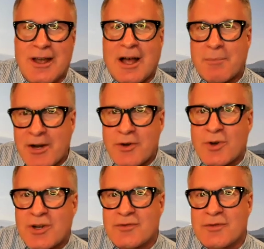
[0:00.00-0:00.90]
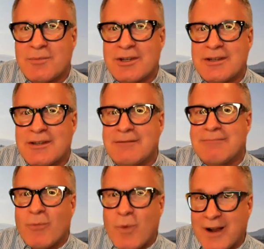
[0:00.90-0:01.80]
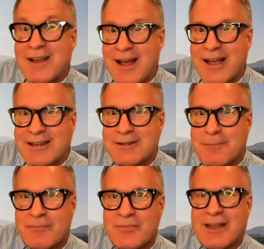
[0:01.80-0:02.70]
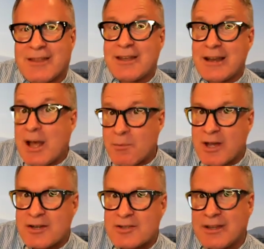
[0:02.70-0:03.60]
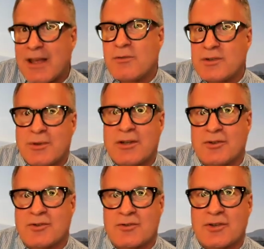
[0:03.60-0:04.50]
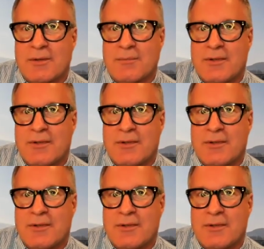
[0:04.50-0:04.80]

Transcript: A better question would be what kind and then how much? And that will depend on your trip.